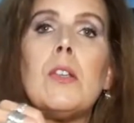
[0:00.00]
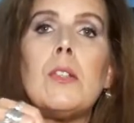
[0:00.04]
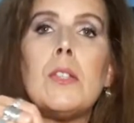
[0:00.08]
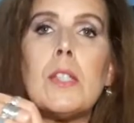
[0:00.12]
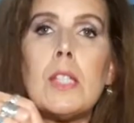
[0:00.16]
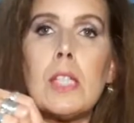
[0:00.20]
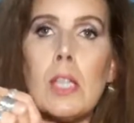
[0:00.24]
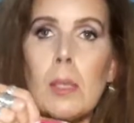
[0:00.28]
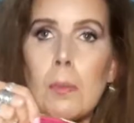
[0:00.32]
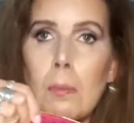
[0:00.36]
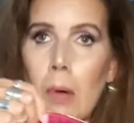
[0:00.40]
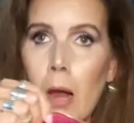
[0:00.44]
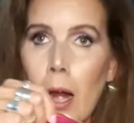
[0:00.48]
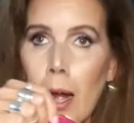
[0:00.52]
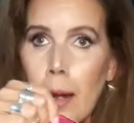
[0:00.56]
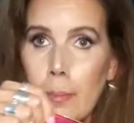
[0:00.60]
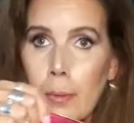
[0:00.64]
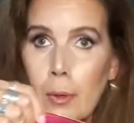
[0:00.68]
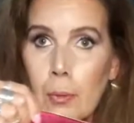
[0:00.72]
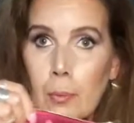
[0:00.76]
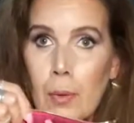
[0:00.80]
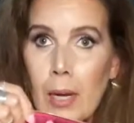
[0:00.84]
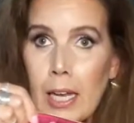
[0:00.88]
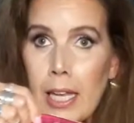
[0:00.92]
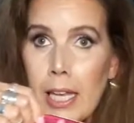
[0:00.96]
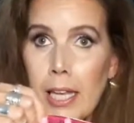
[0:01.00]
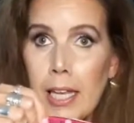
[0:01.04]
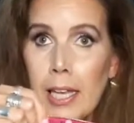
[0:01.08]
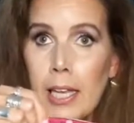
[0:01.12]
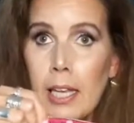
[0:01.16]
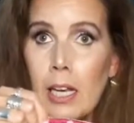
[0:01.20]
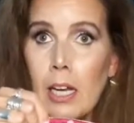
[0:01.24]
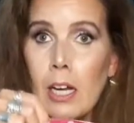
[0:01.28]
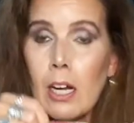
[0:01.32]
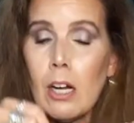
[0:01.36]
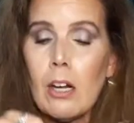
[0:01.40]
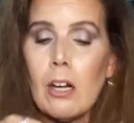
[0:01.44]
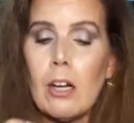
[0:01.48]
a compartment right
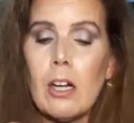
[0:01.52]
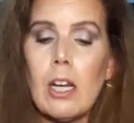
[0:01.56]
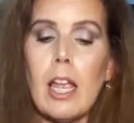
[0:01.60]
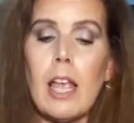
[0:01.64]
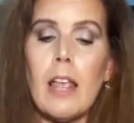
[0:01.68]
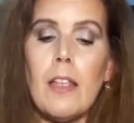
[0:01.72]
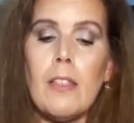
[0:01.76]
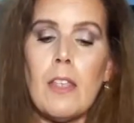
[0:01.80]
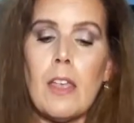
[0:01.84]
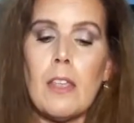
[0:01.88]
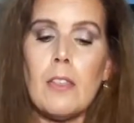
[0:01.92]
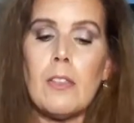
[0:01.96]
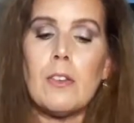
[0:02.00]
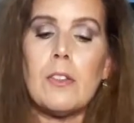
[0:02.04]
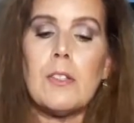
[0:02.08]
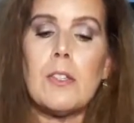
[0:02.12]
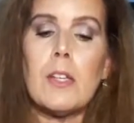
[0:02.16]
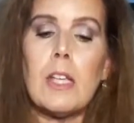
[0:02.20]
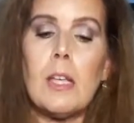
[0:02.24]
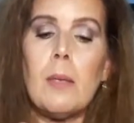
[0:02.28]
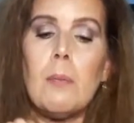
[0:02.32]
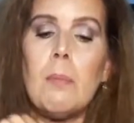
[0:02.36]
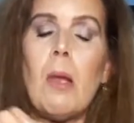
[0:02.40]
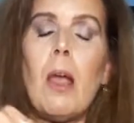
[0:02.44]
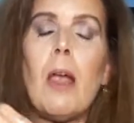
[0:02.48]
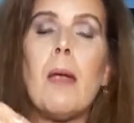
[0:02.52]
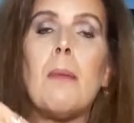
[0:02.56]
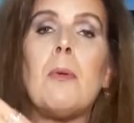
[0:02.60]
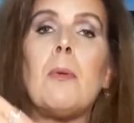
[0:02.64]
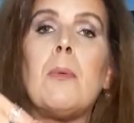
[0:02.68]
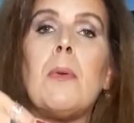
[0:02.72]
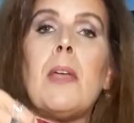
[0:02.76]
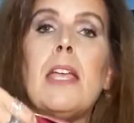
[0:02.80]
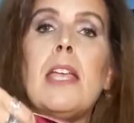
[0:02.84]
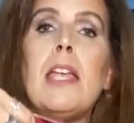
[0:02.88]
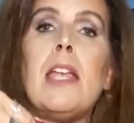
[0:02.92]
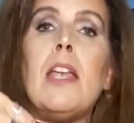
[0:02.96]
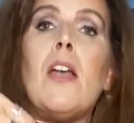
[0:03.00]
here, and then there's a compartment
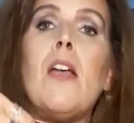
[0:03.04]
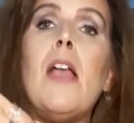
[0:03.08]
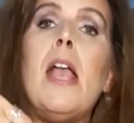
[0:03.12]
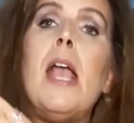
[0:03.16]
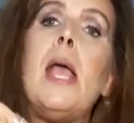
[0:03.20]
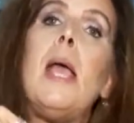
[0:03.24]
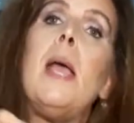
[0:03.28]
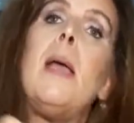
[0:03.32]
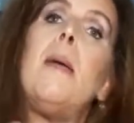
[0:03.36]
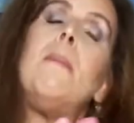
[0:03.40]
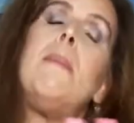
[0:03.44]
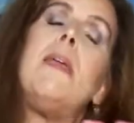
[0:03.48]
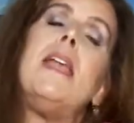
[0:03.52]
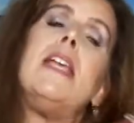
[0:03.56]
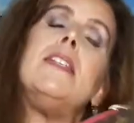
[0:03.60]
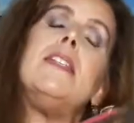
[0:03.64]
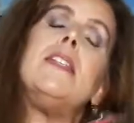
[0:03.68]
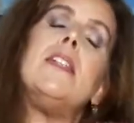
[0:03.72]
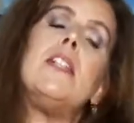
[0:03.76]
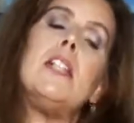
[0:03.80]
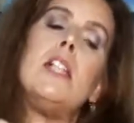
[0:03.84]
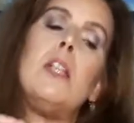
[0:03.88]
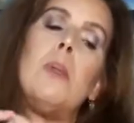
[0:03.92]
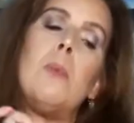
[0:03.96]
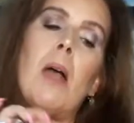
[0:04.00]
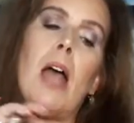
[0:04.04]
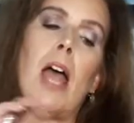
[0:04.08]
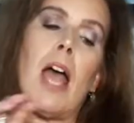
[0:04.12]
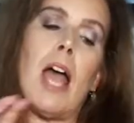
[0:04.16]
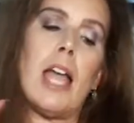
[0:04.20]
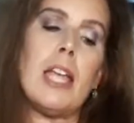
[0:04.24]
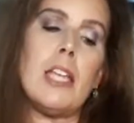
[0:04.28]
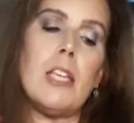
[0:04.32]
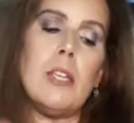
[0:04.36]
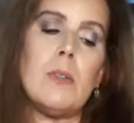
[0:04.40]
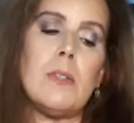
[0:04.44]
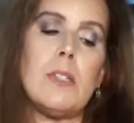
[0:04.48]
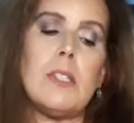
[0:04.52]
right here. Basically, what I
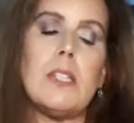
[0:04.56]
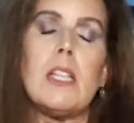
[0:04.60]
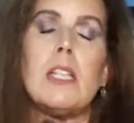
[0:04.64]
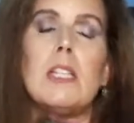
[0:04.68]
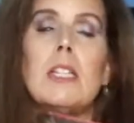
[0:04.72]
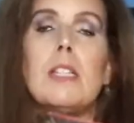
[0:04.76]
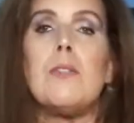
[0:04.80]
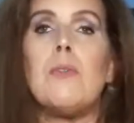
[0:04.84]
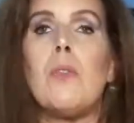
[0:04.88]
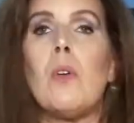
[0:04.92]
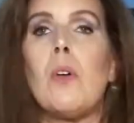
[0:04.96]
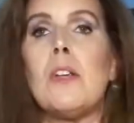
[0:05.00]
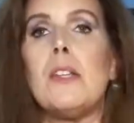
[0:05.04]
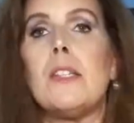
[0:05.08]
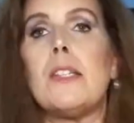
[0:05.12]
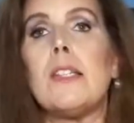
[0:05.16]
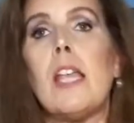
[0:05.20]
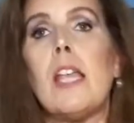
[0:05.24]
use this for is